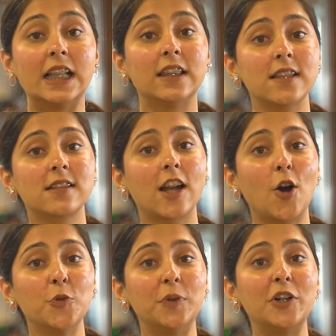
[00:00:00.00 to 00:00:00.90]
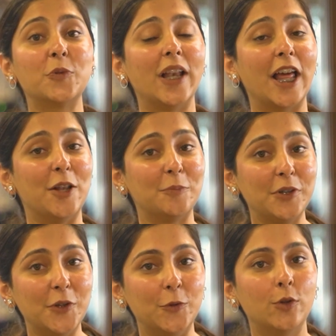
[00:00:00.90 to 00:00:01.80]
This groundwork will help
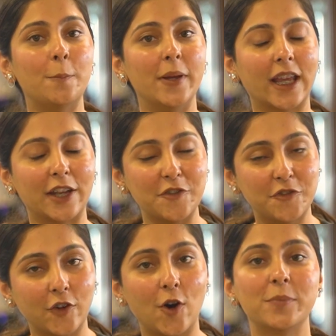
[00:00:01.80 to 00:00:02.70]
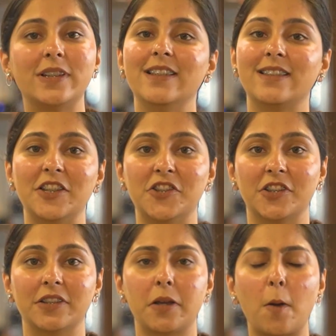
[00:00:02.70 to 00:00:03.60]
you make an informed
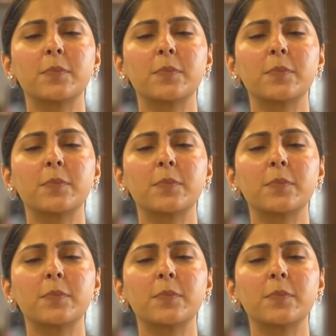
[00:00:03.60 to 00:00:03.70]
decision.